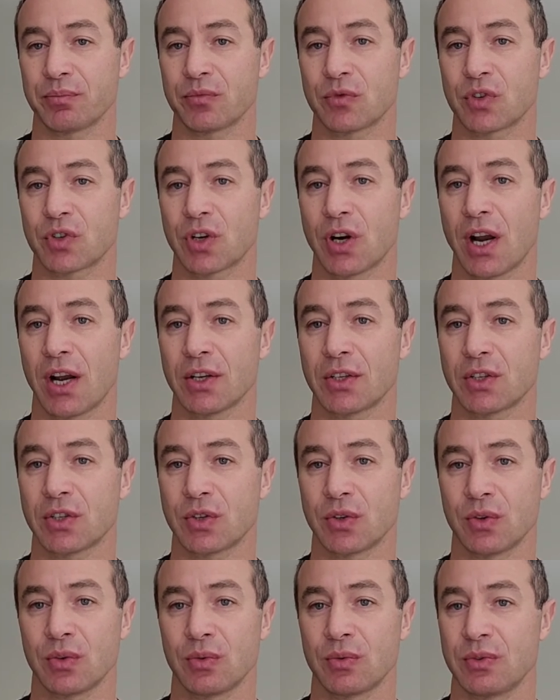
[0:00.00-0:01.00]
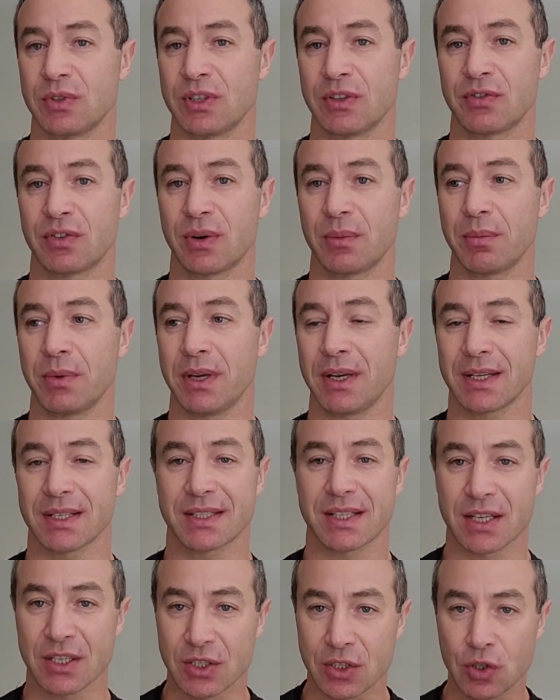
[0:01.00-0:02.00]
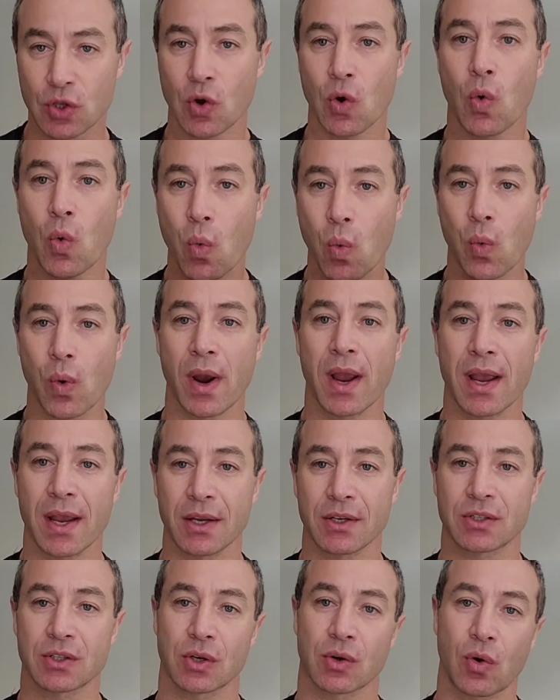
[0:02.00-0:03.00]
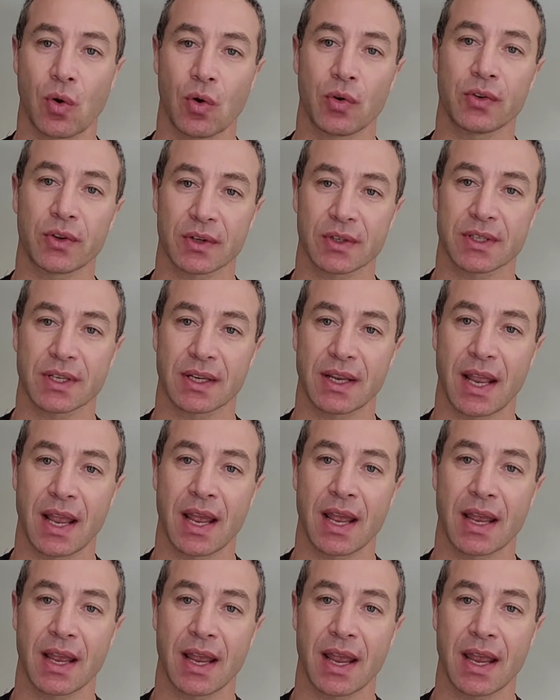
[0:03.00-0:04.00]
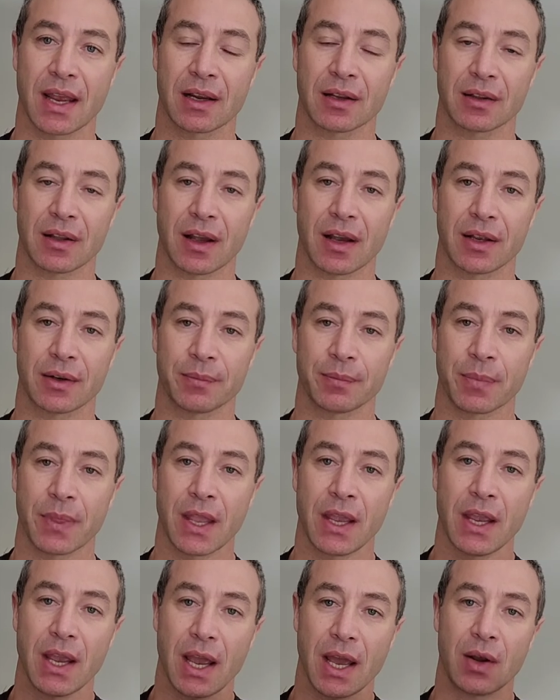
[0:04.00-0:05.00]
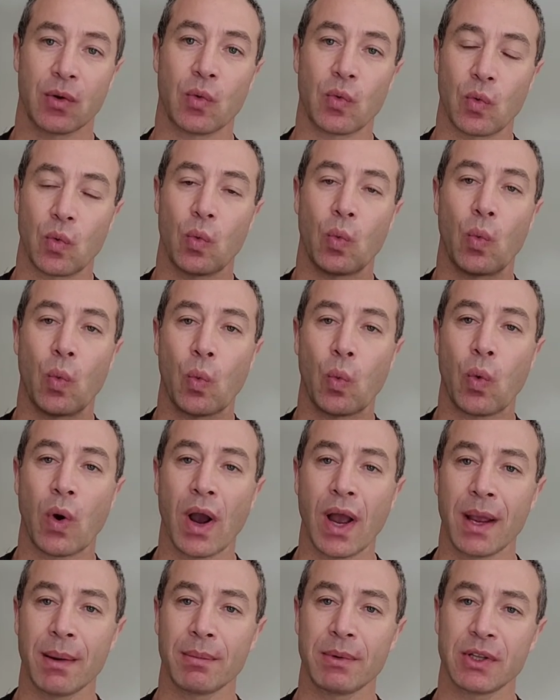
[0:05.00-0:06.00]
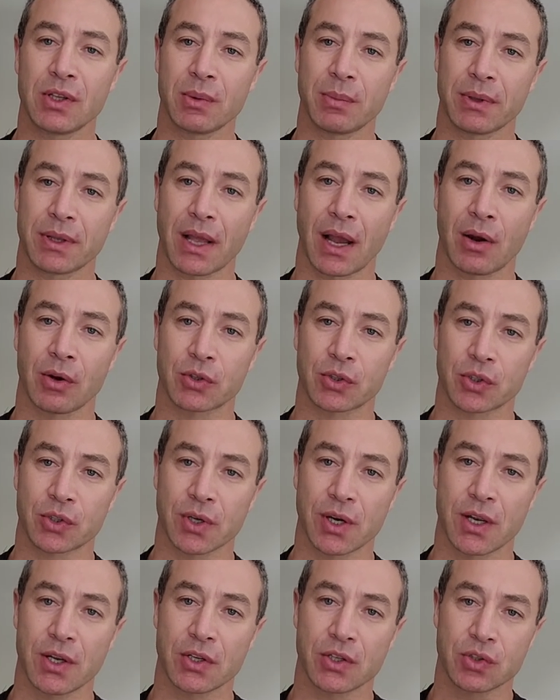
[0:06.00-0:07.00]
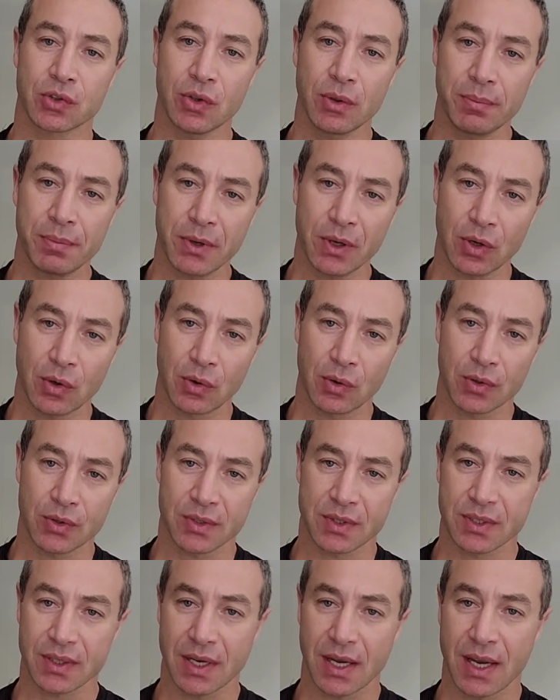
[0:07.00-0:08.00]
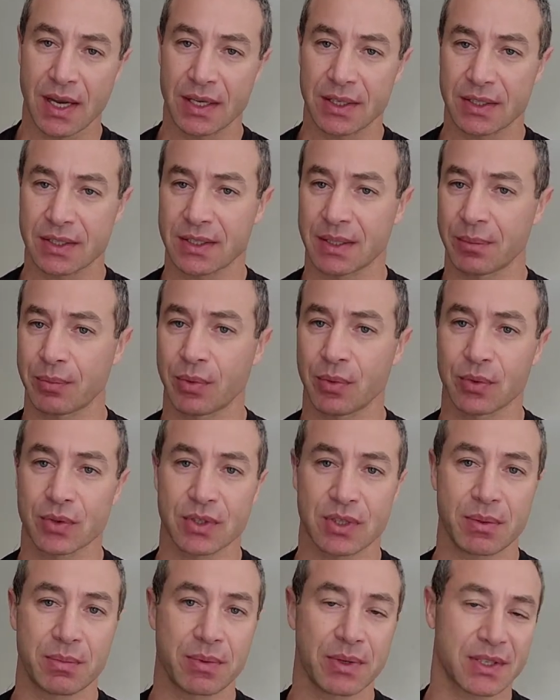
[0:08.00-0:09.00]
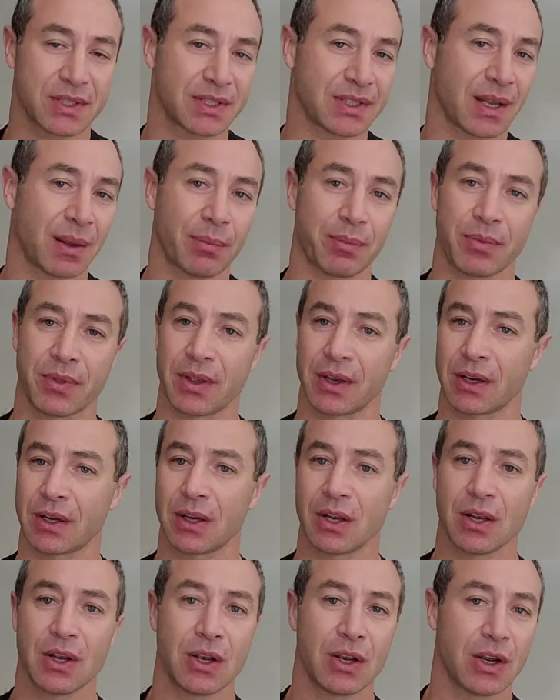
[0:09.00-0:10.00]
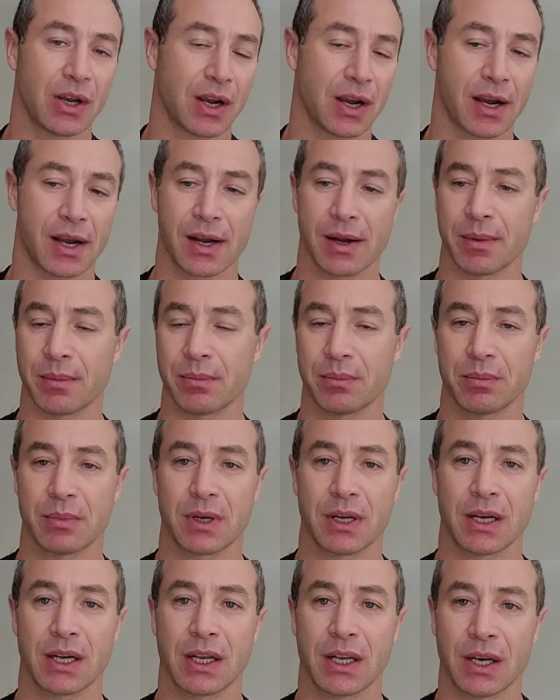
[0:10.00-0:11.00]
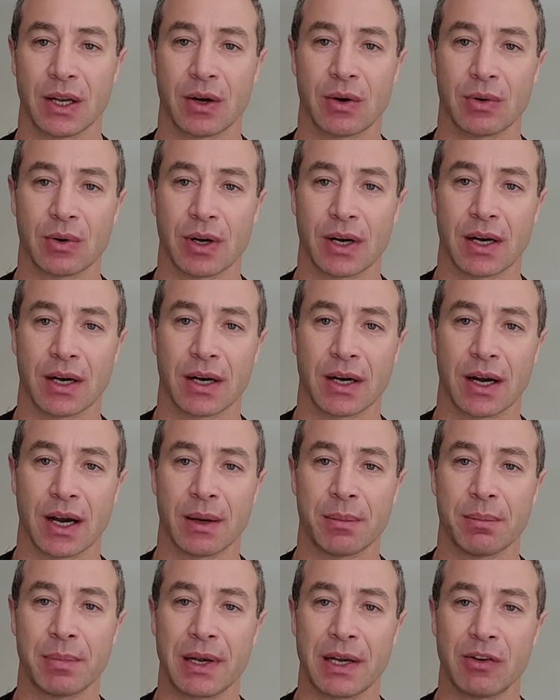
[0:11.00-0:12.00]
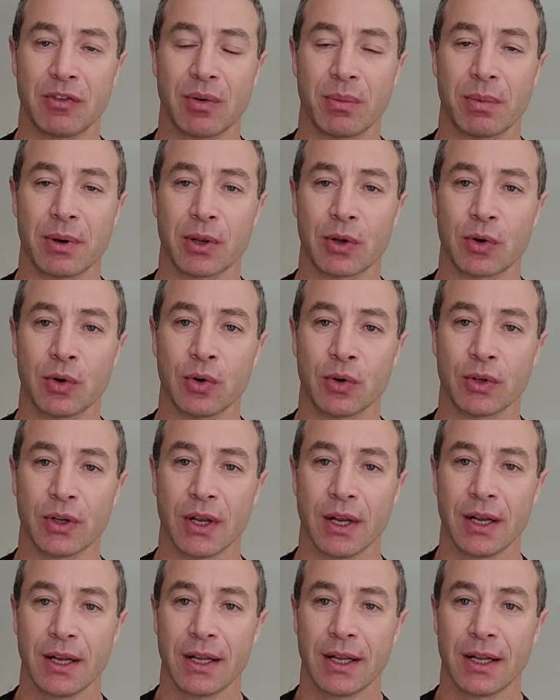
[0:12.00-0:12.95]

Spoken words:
Tried to different meetings. There's no way to contact the airline. And why I'm a little bit outraged, not because it's supposed to be something unbelievably good.